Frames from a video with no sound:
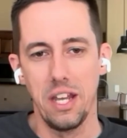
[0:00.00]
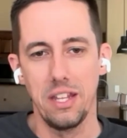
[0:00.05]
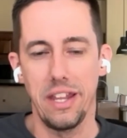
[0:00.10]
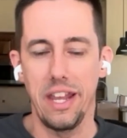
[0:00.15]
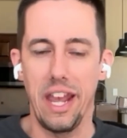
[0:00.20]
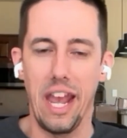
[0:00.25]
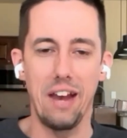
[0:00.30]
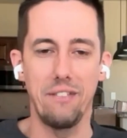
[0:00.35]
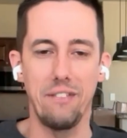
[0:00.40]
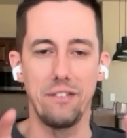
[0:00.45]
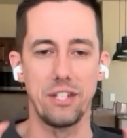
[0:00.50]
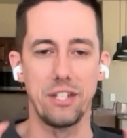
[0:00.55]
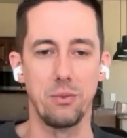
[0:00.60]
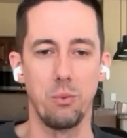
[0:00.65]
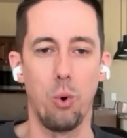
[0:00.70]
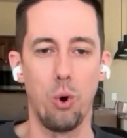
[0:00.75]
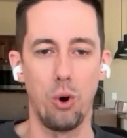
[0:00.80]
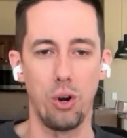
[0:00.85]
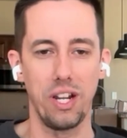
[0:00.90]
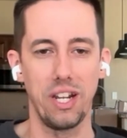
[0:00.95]
they have this
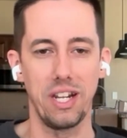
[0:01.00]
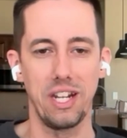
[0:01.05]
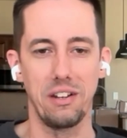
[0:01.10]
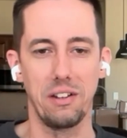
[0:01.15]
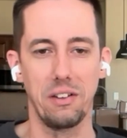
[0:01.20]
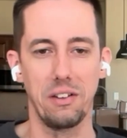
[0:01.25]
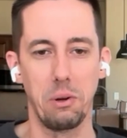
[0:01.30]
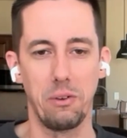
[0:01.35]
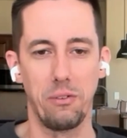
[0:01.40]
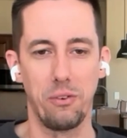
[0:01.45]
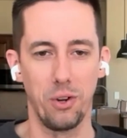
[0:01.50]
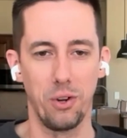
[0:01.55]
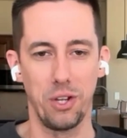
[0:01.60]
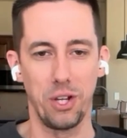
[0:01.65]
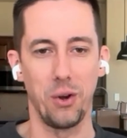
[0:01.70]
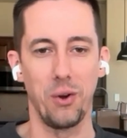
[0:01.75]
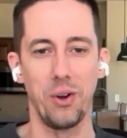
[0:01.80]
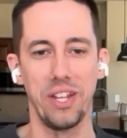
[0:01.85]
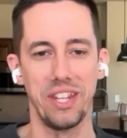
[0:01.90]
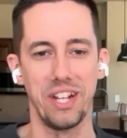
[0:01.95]
warning before you
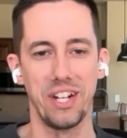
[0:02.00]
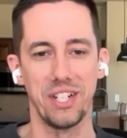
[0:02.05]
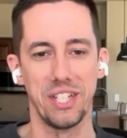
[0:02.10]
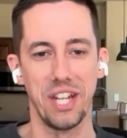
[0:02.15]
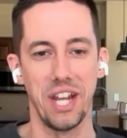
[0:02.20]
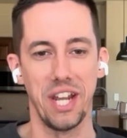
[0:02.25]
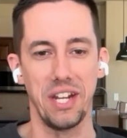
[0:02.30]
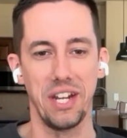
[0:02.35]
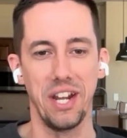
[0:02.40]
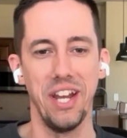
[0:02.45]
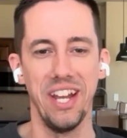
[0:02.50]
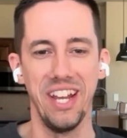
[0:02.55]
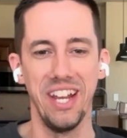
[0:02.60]
go in there saying